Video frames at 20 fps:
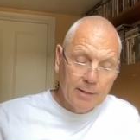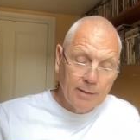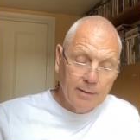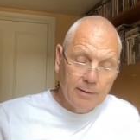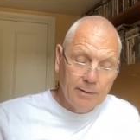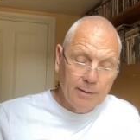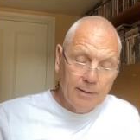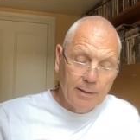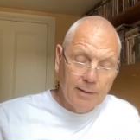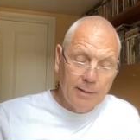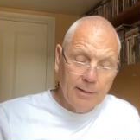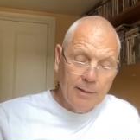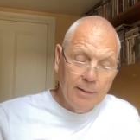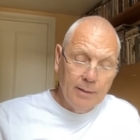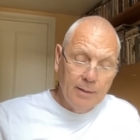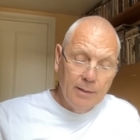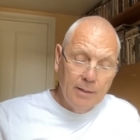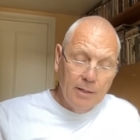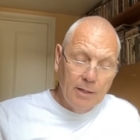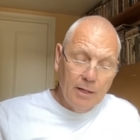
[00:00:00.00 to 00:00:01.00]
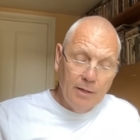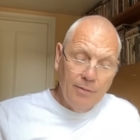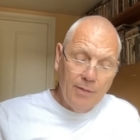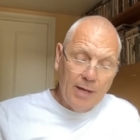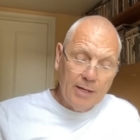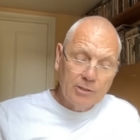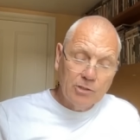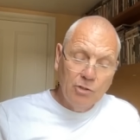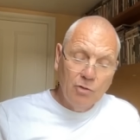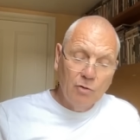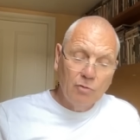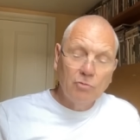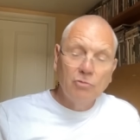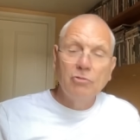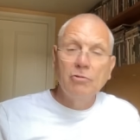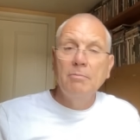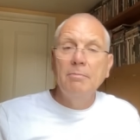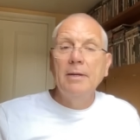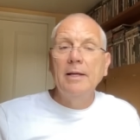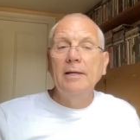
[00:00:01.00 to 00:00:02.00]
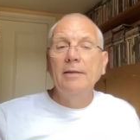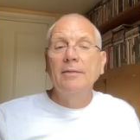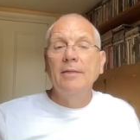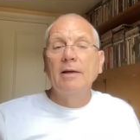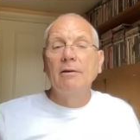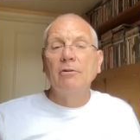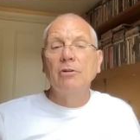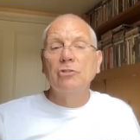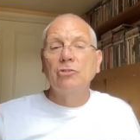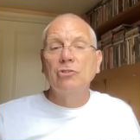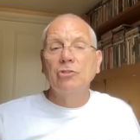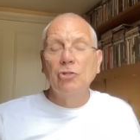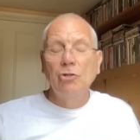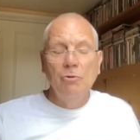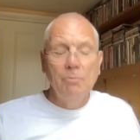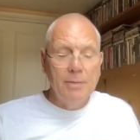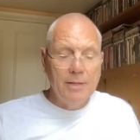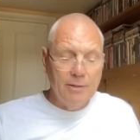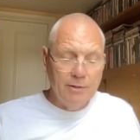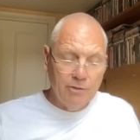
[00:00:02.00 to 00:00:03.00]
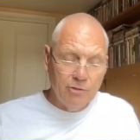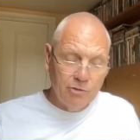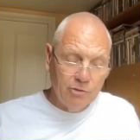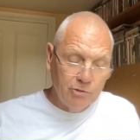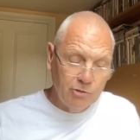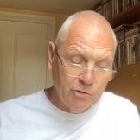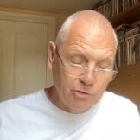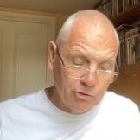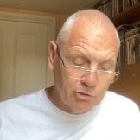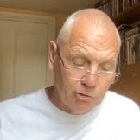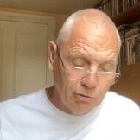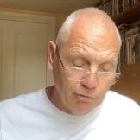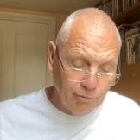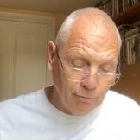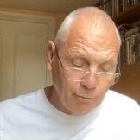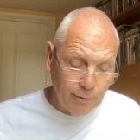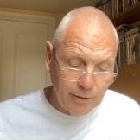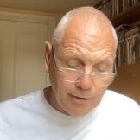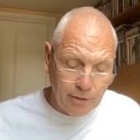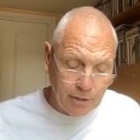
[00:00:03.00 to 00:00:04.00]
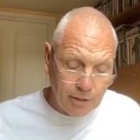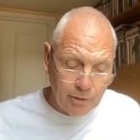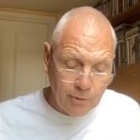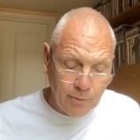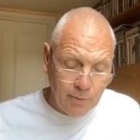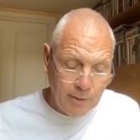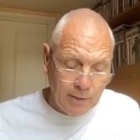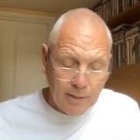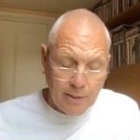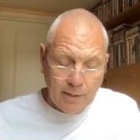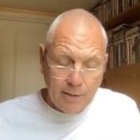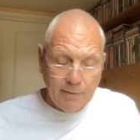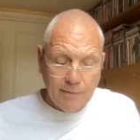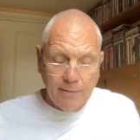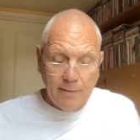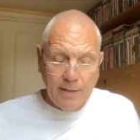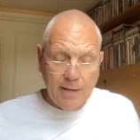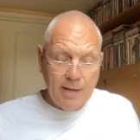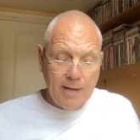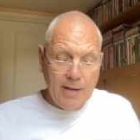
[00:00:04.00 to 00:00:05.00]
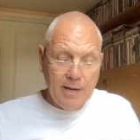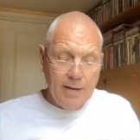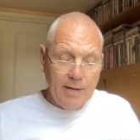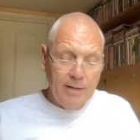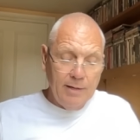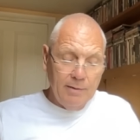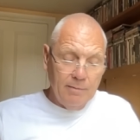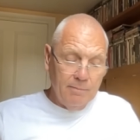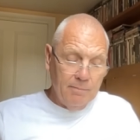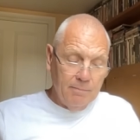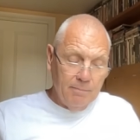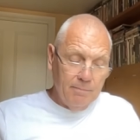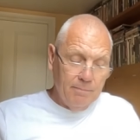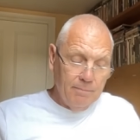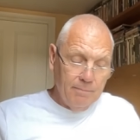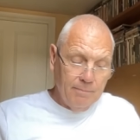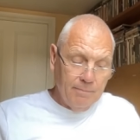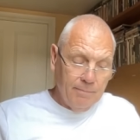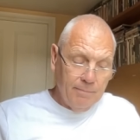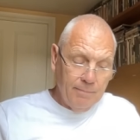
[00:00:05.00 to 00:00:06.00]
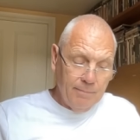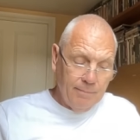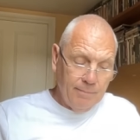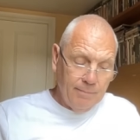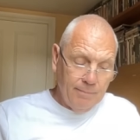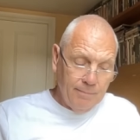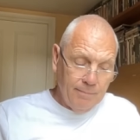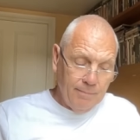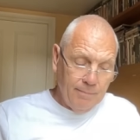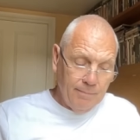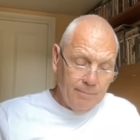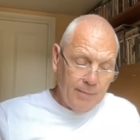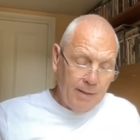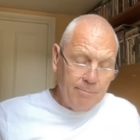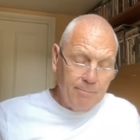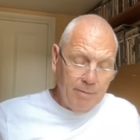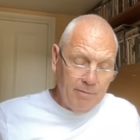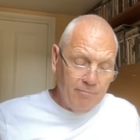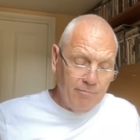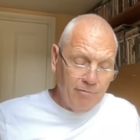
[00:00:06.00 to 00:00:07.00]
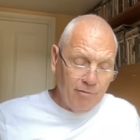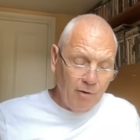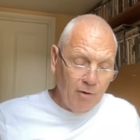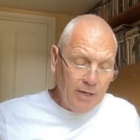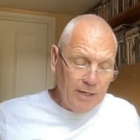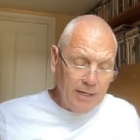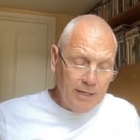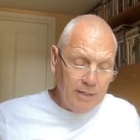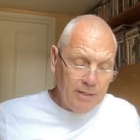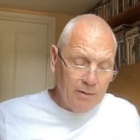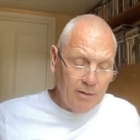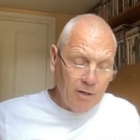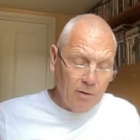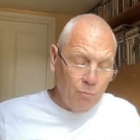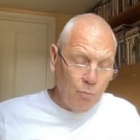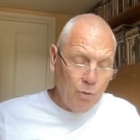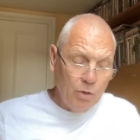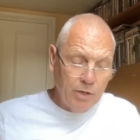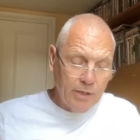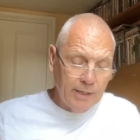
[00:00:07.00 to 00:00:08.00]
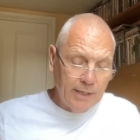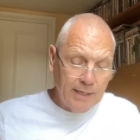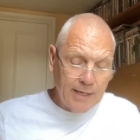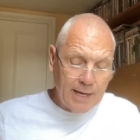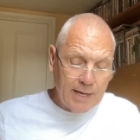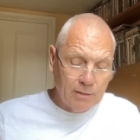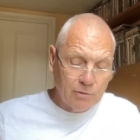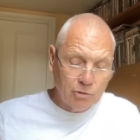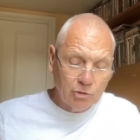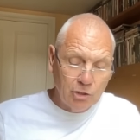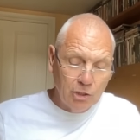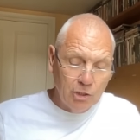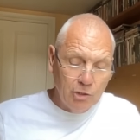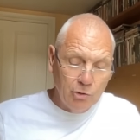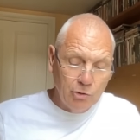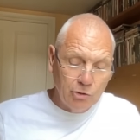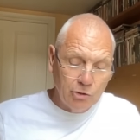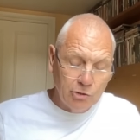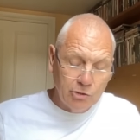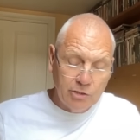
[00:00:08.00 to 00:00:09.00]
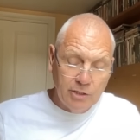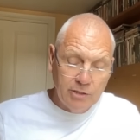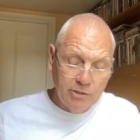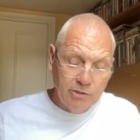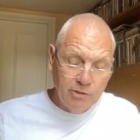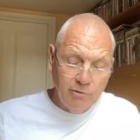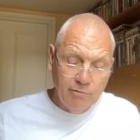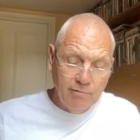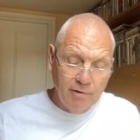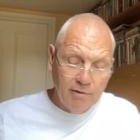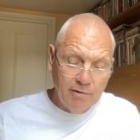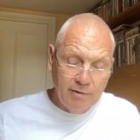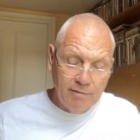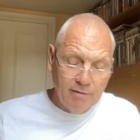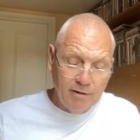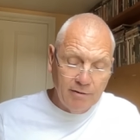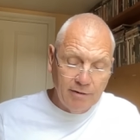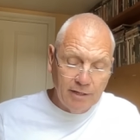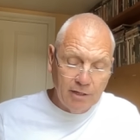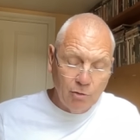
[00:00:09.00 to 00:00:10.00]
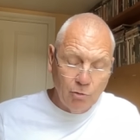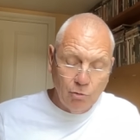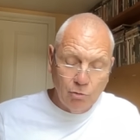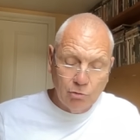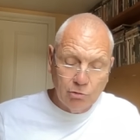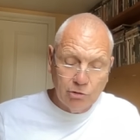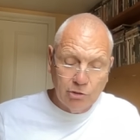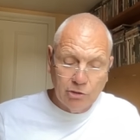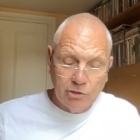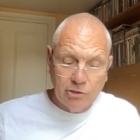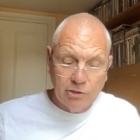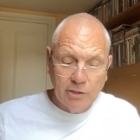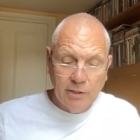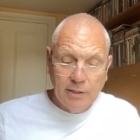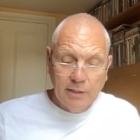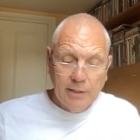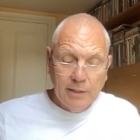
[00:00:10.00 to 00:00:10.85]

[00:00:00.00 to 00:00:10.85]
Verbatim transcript: Okay, and that's not to mean they're assuming stuff with you. They they've been finding and working out solutions. They're still very, very cautious.